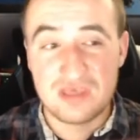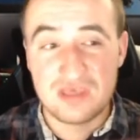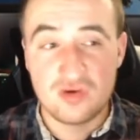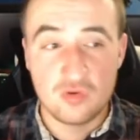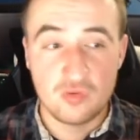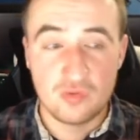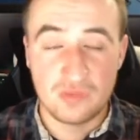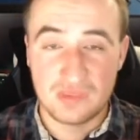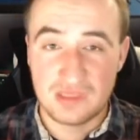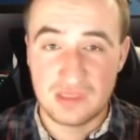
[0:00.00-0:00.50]

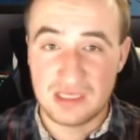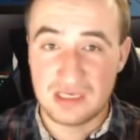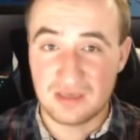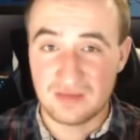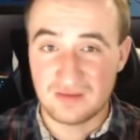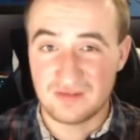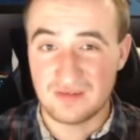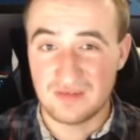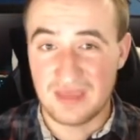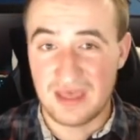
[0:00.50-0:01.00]
things
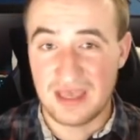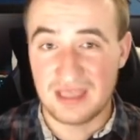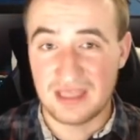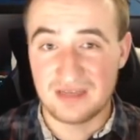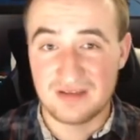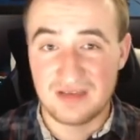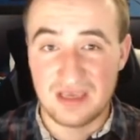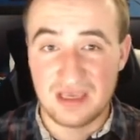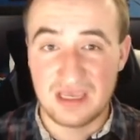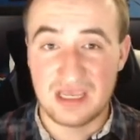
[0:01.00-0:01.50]
that
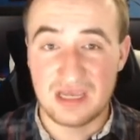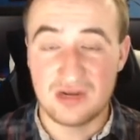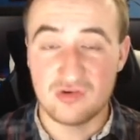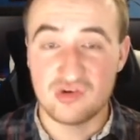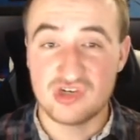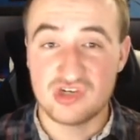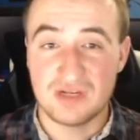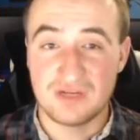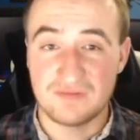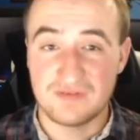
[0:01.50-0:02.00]
energy
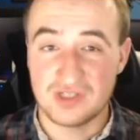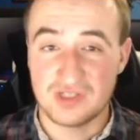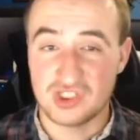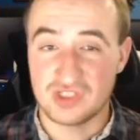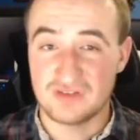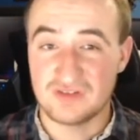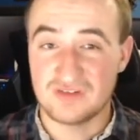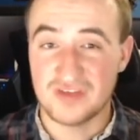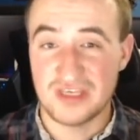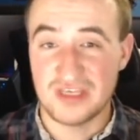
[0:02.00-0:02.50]

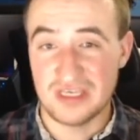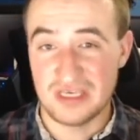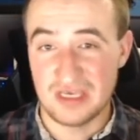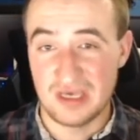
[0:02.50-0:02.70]
efficiency